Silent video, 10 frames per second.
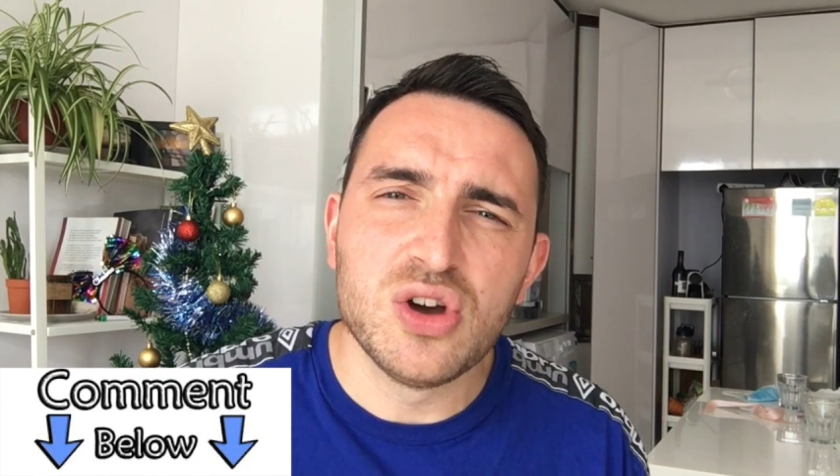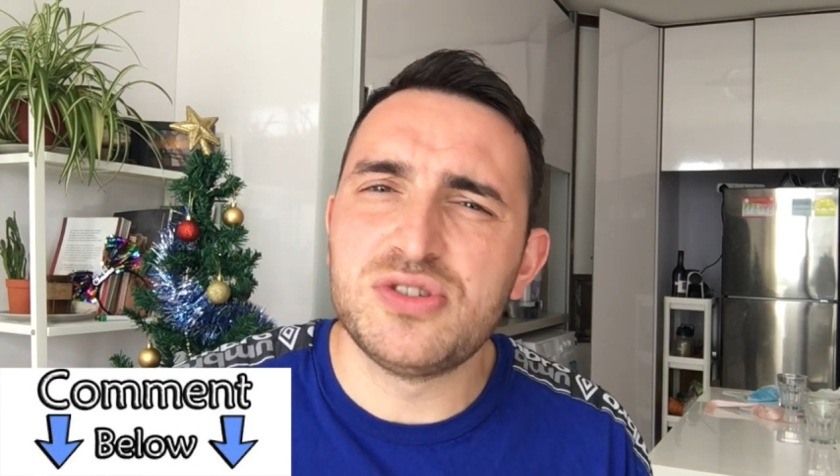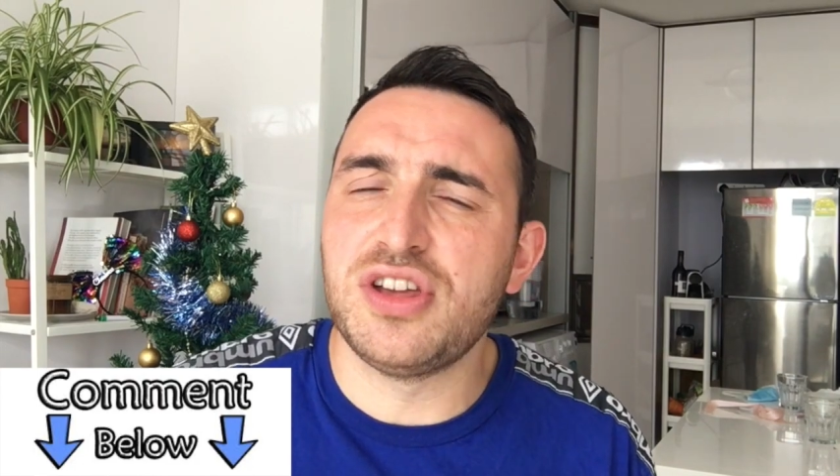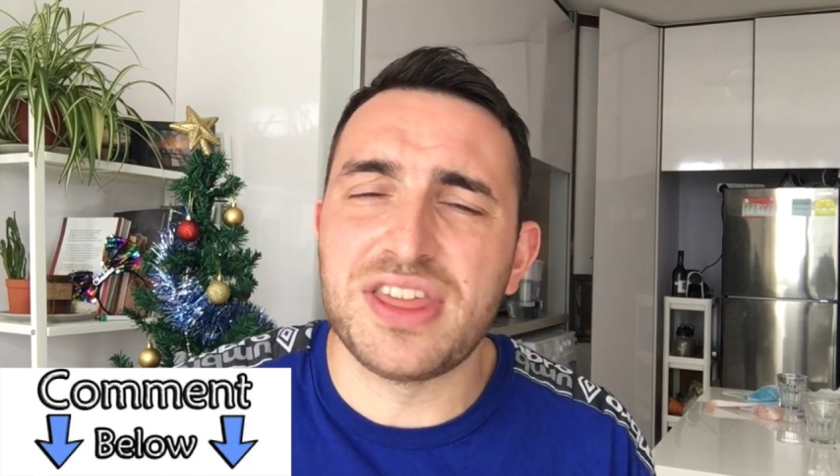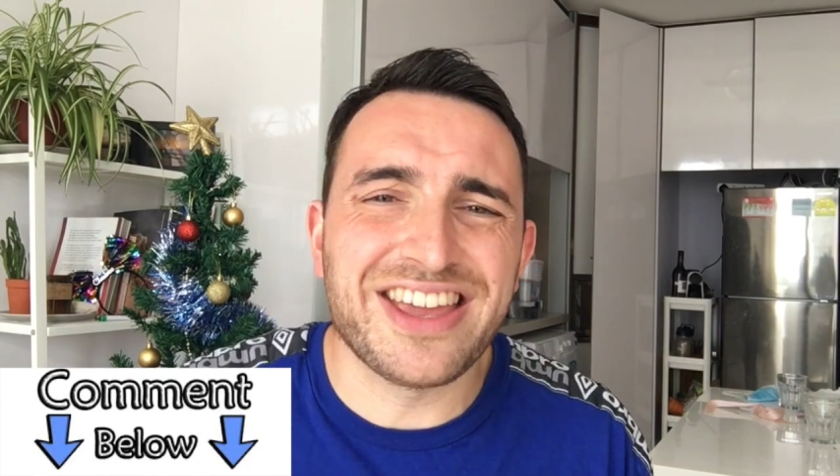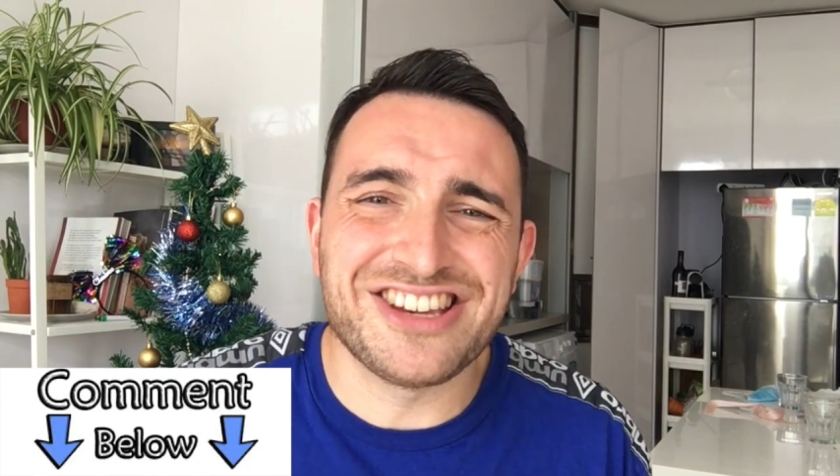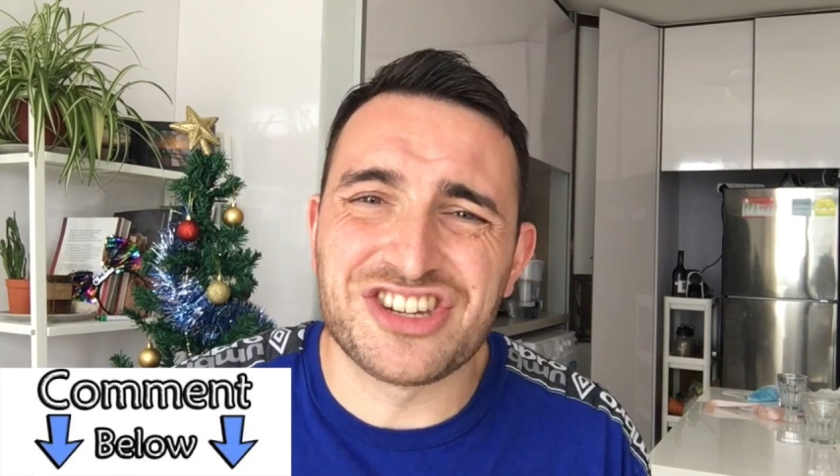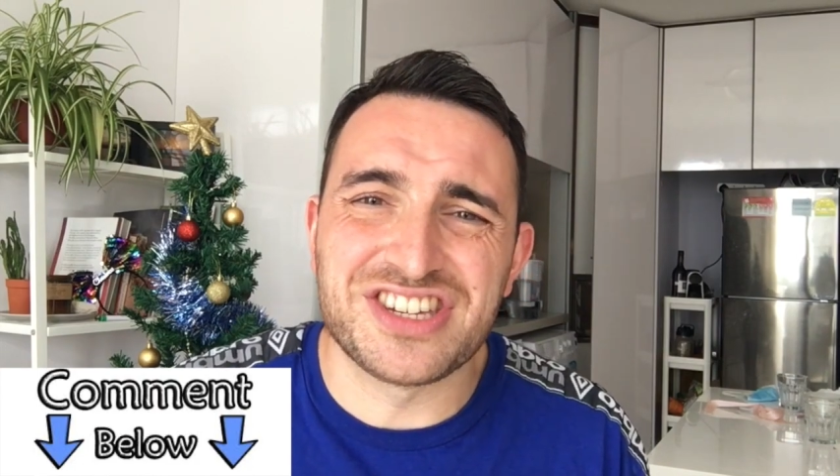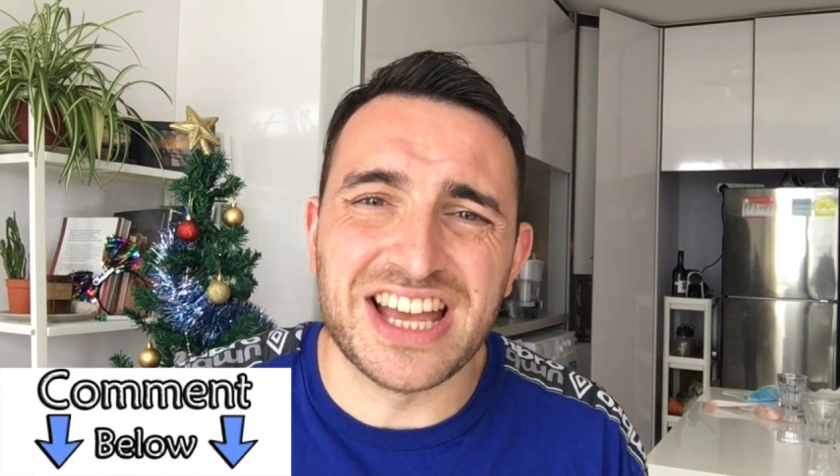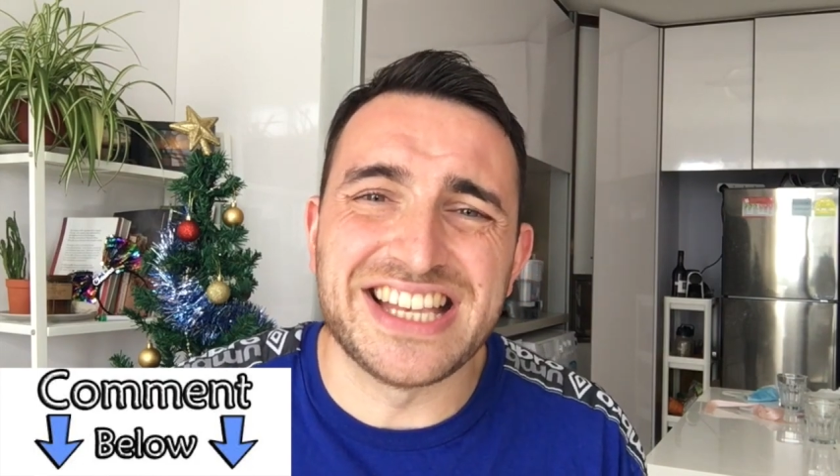or do you think it's
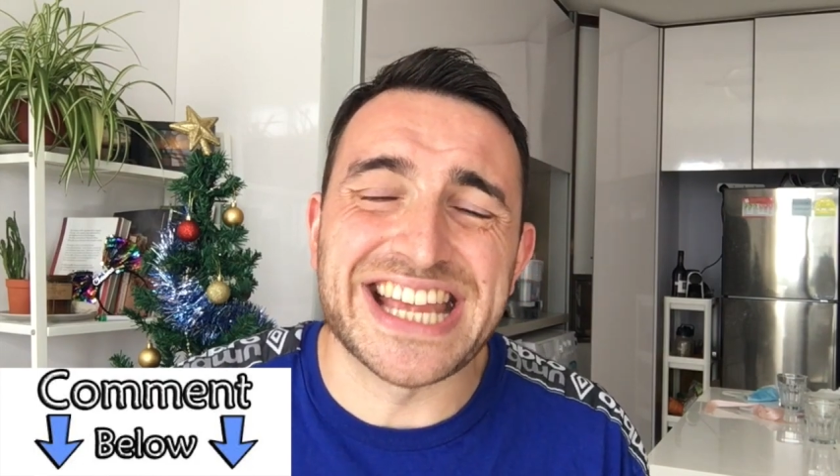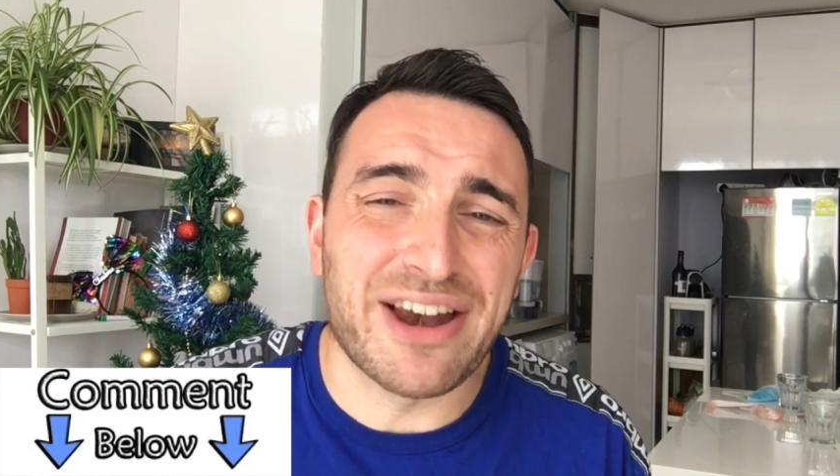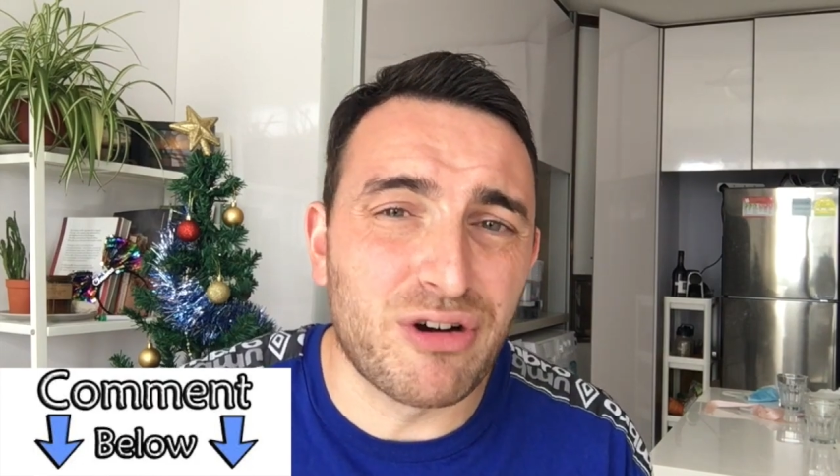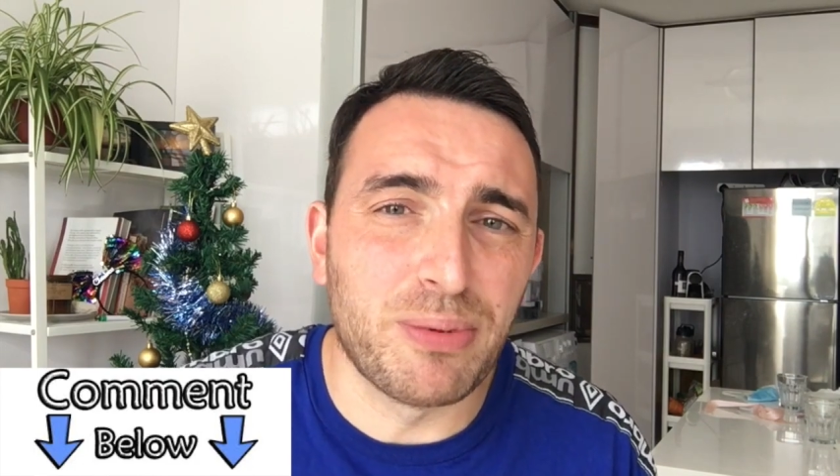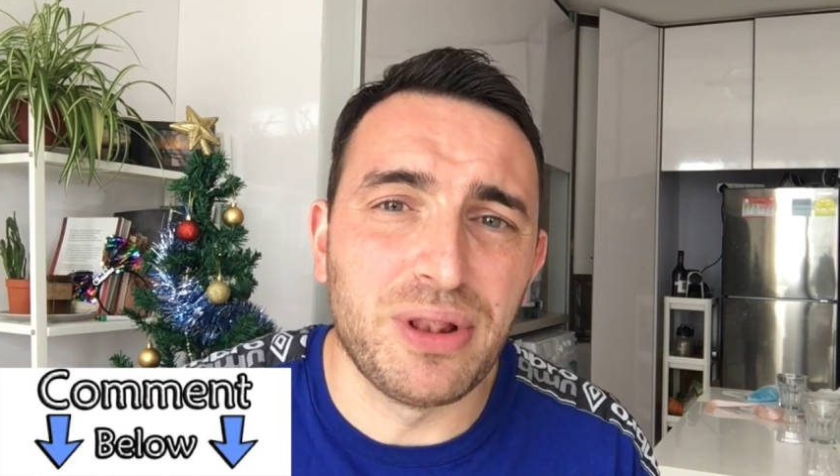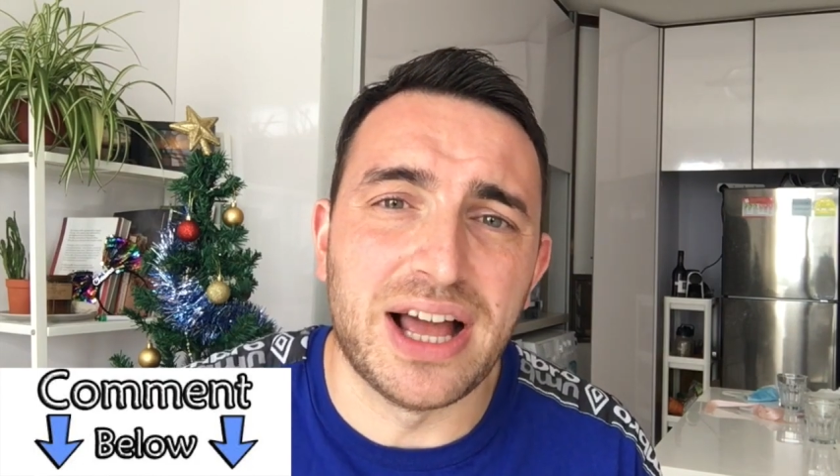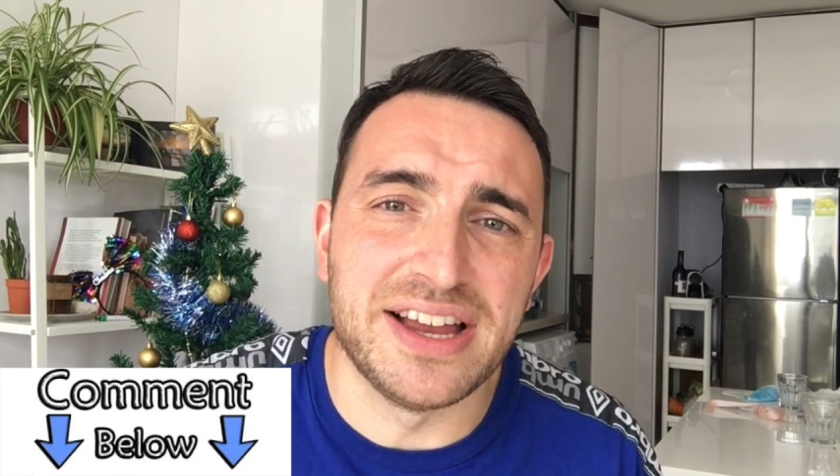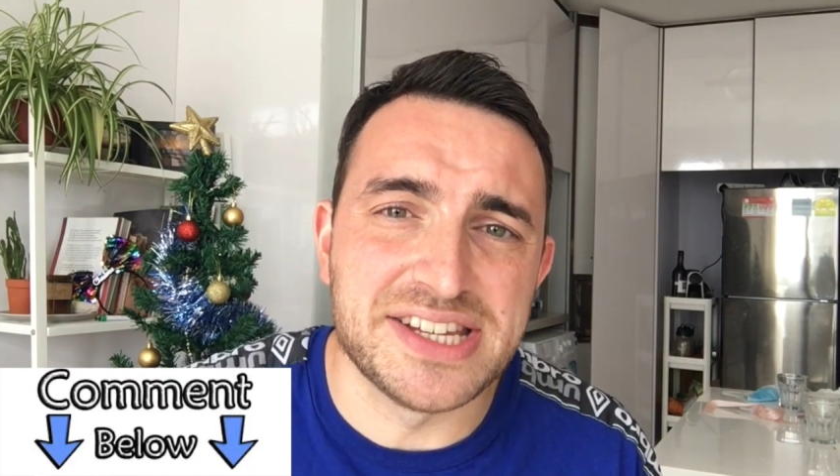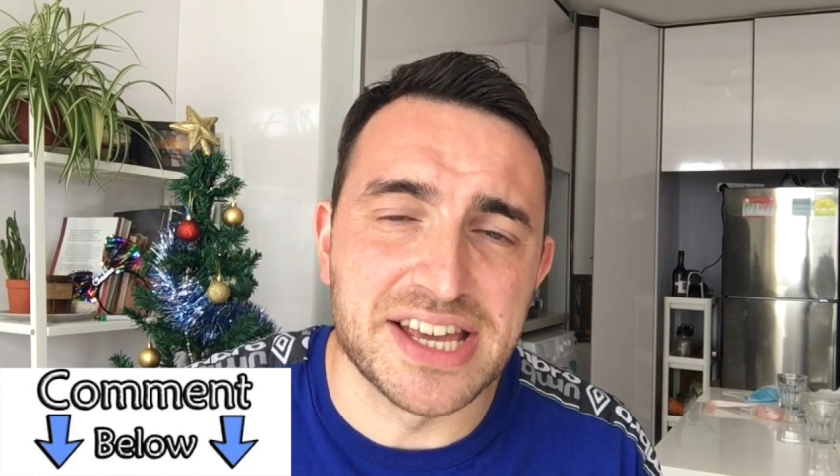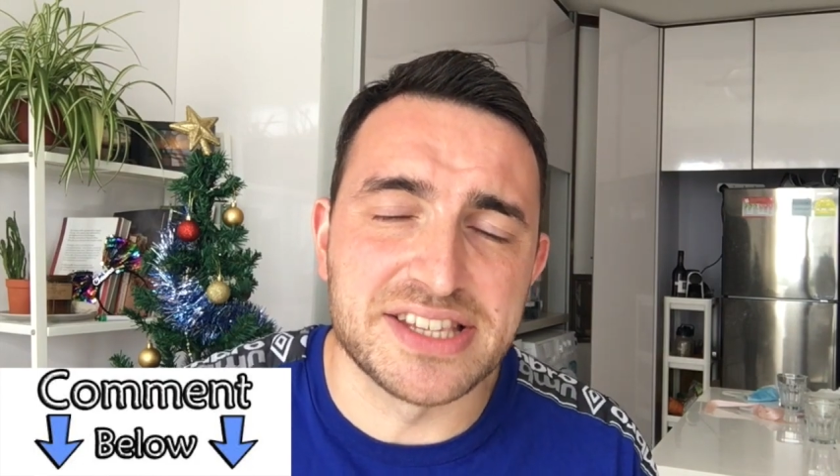just a terrible
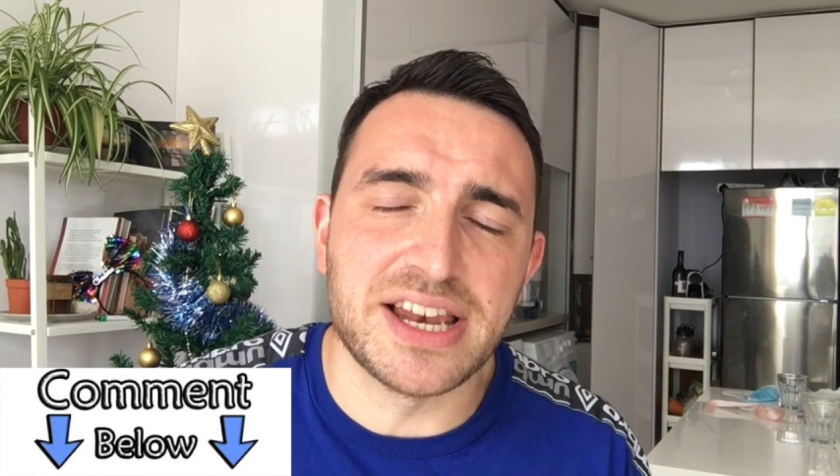idea?